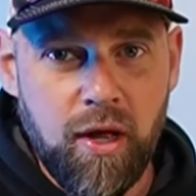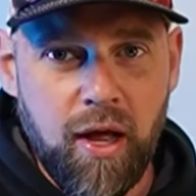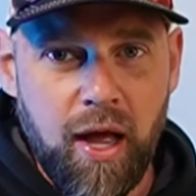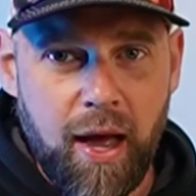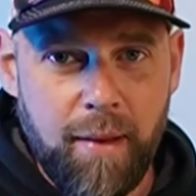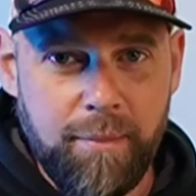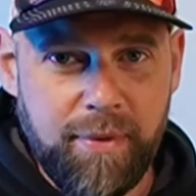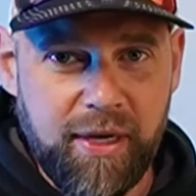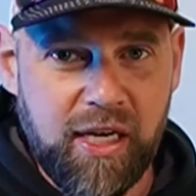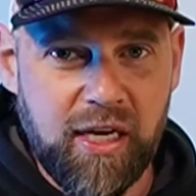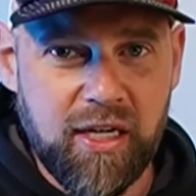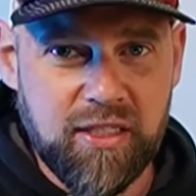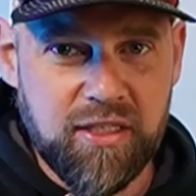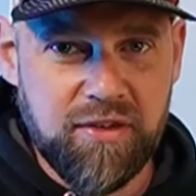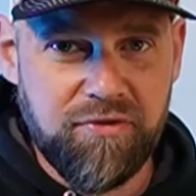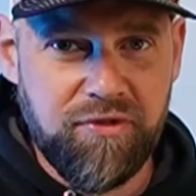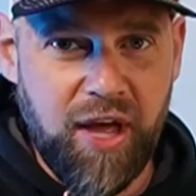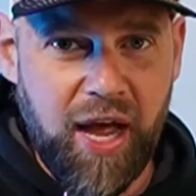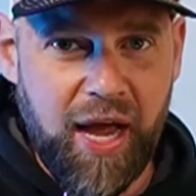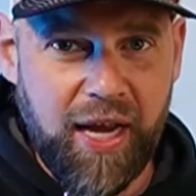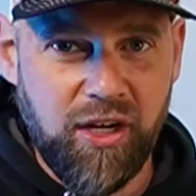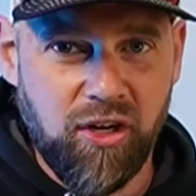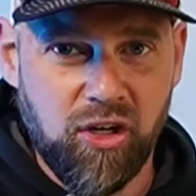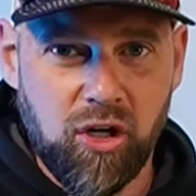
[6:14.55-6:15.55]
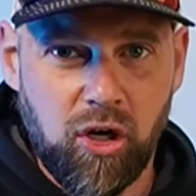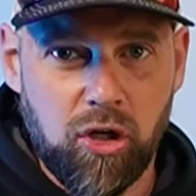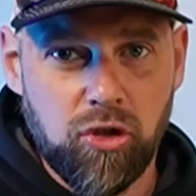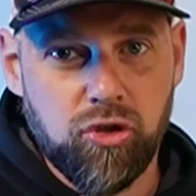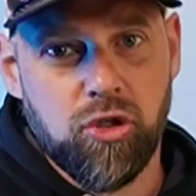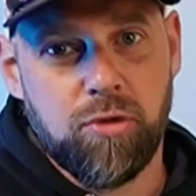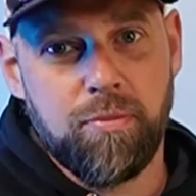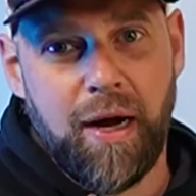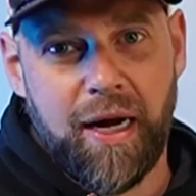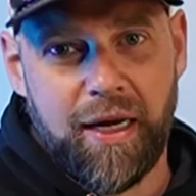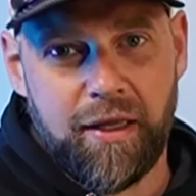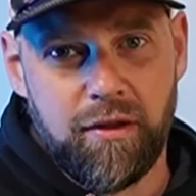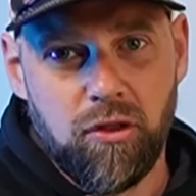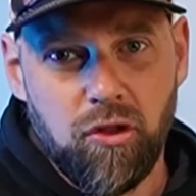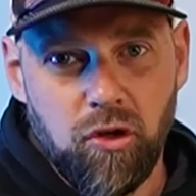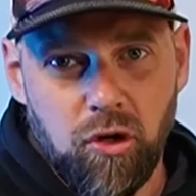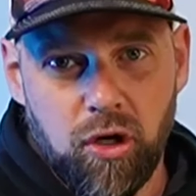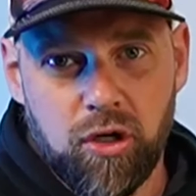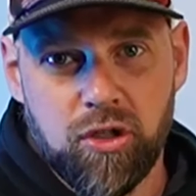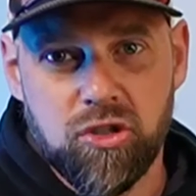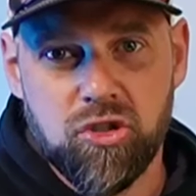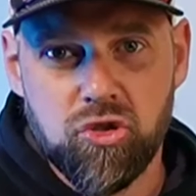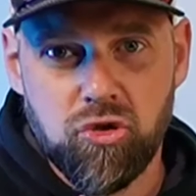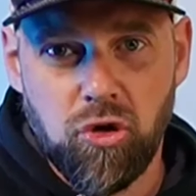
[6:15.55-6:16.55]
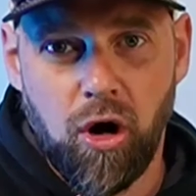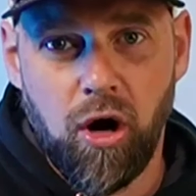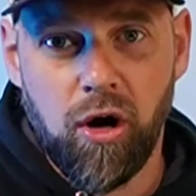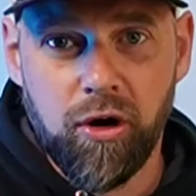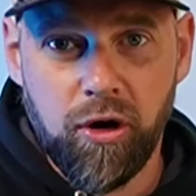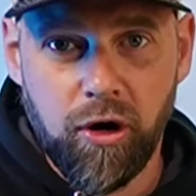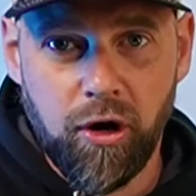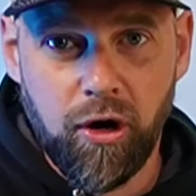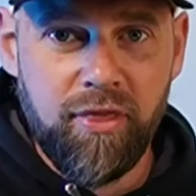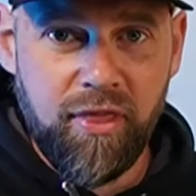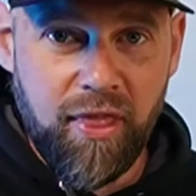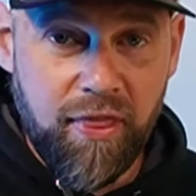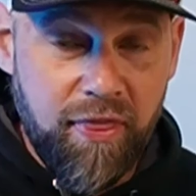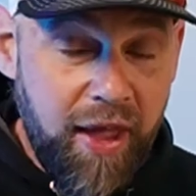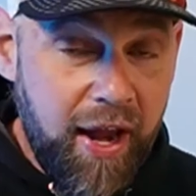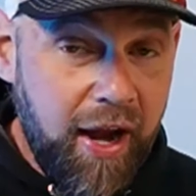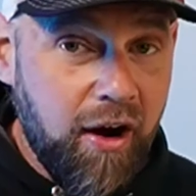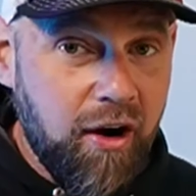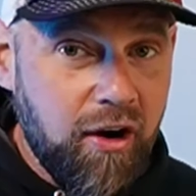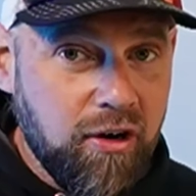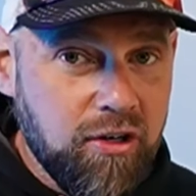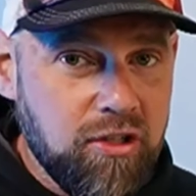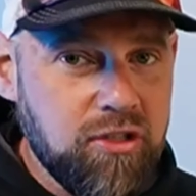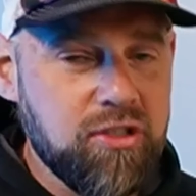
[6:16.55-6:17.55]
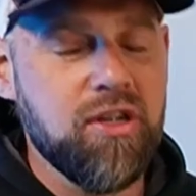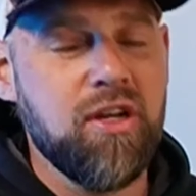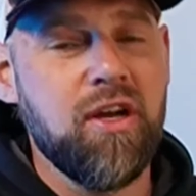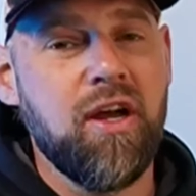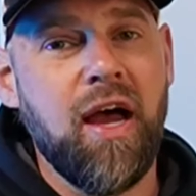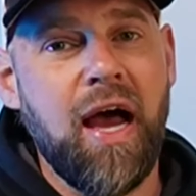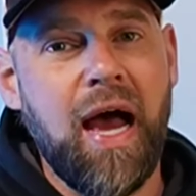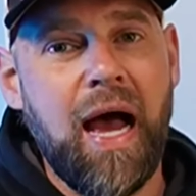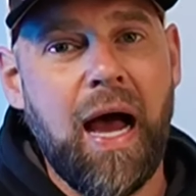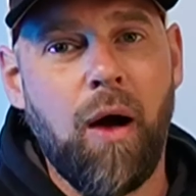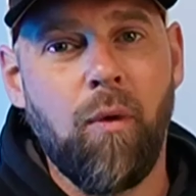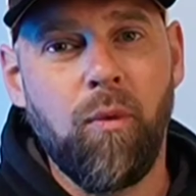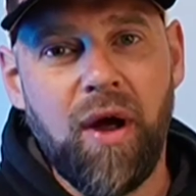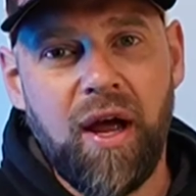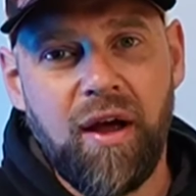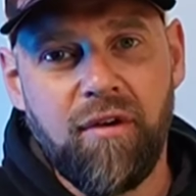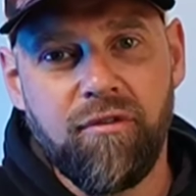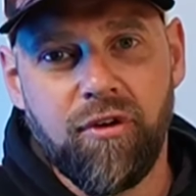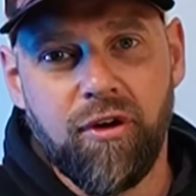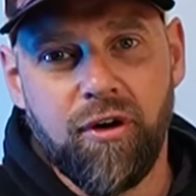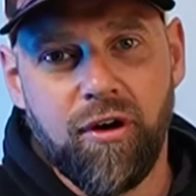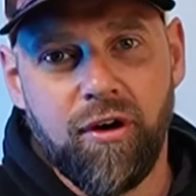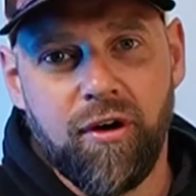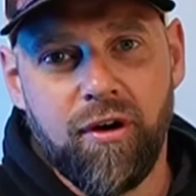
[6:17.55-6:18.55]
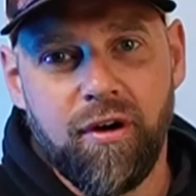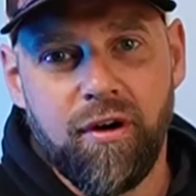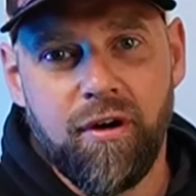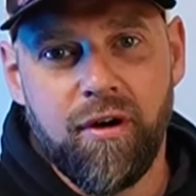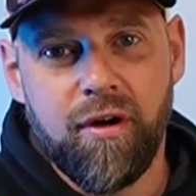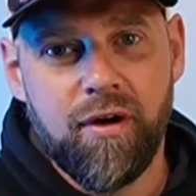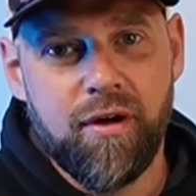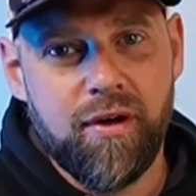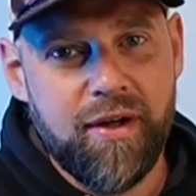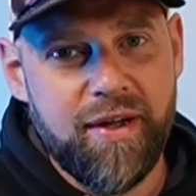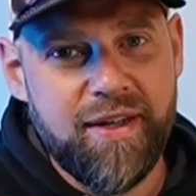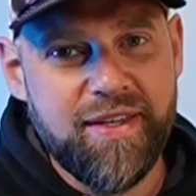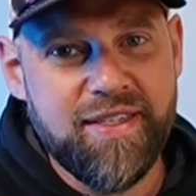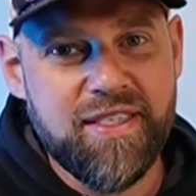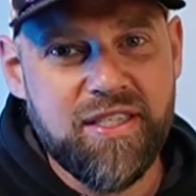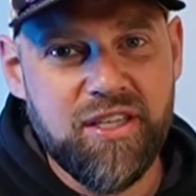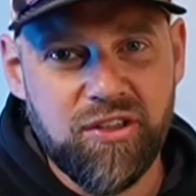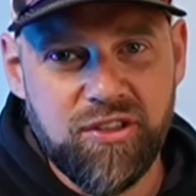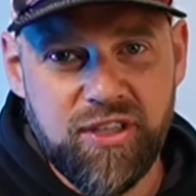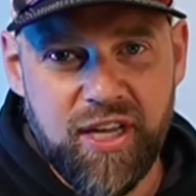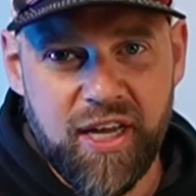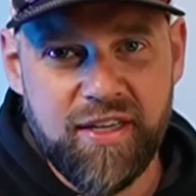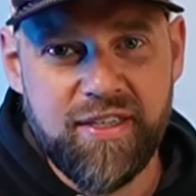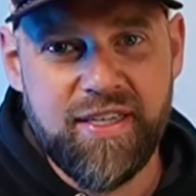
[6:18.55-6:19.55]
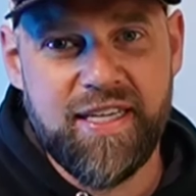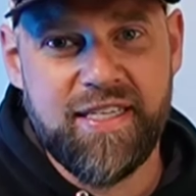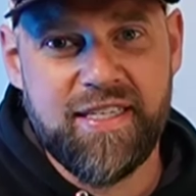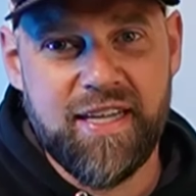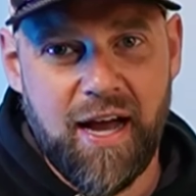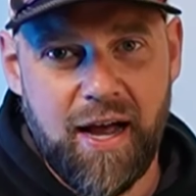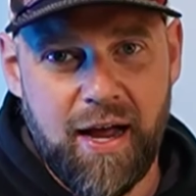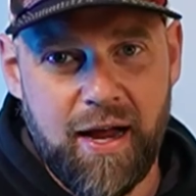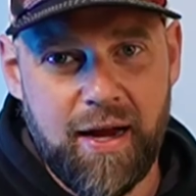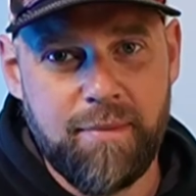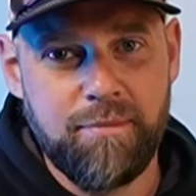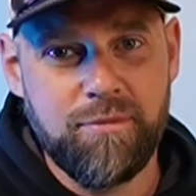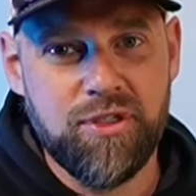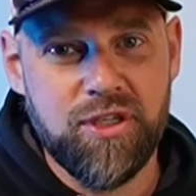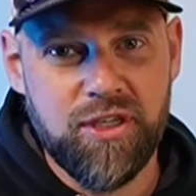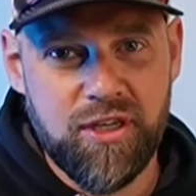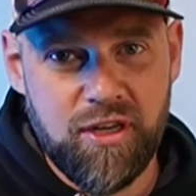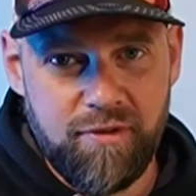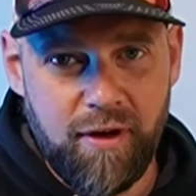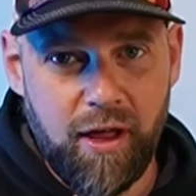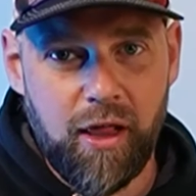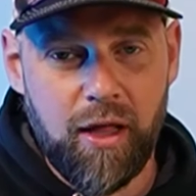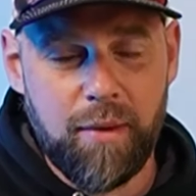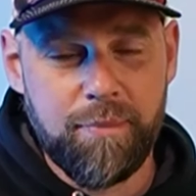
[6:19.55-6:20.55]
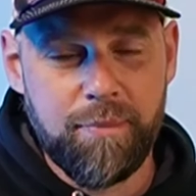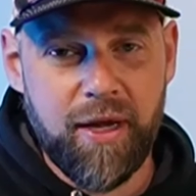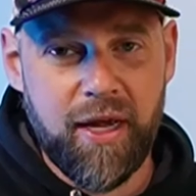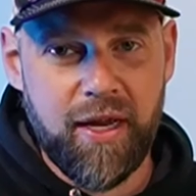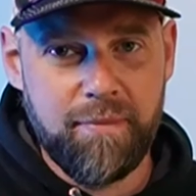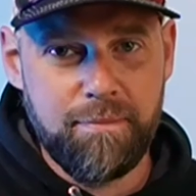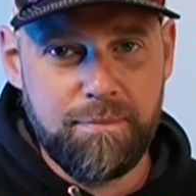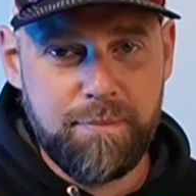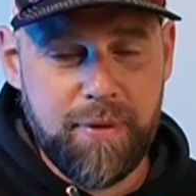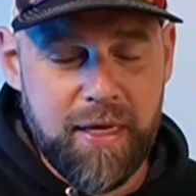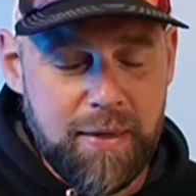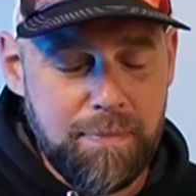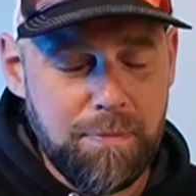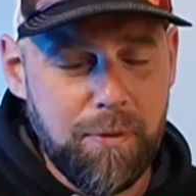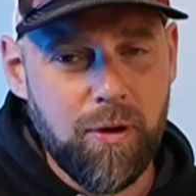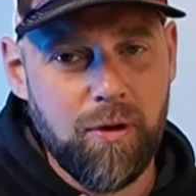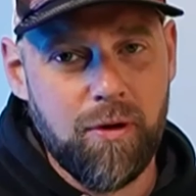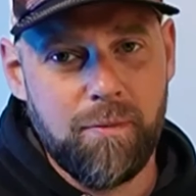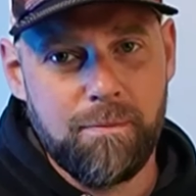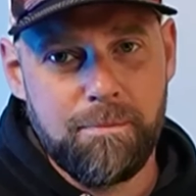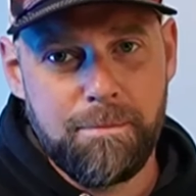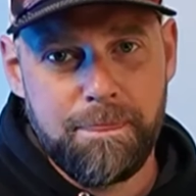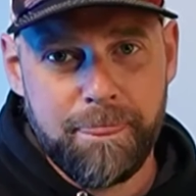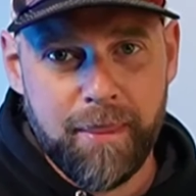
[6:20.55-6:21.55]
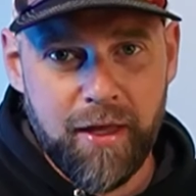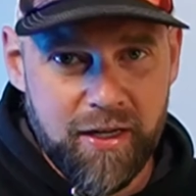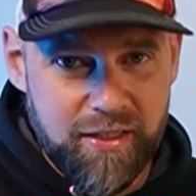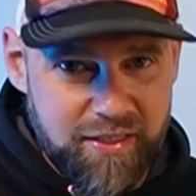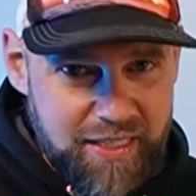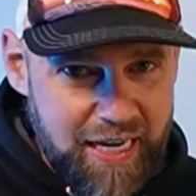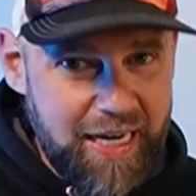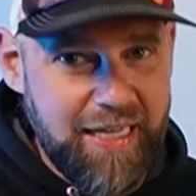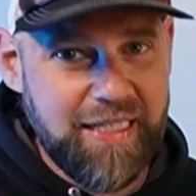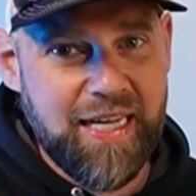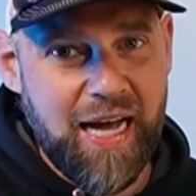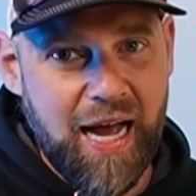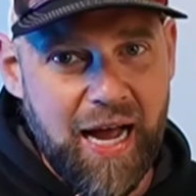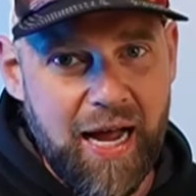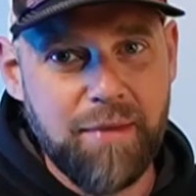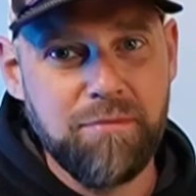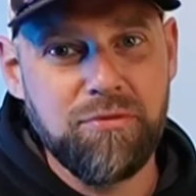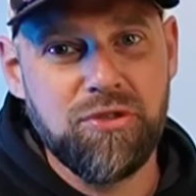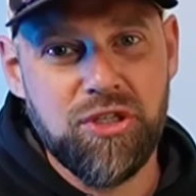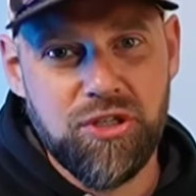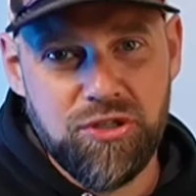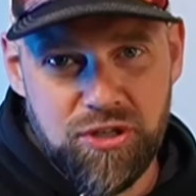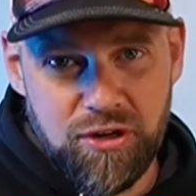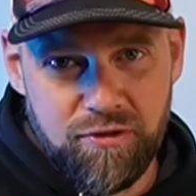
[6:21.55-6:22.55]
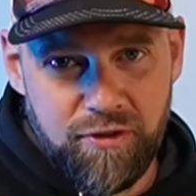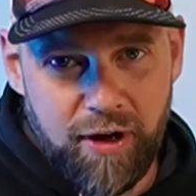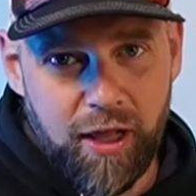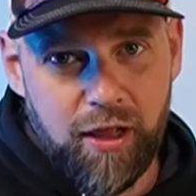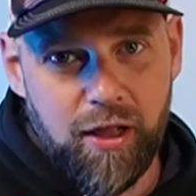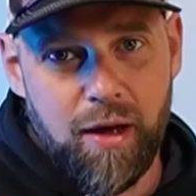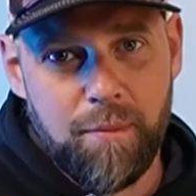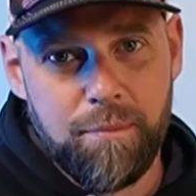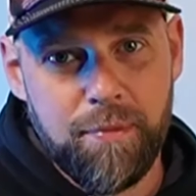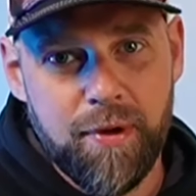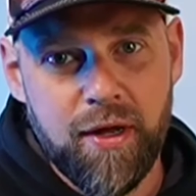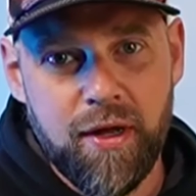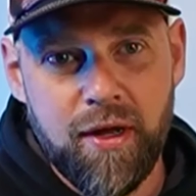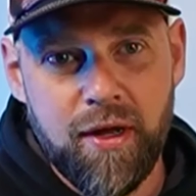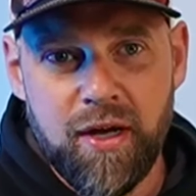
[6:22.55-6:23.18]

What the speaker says: And because of that, your culture might look stronger than theirs. However, it still tends to take time to develop, and people take time to develop.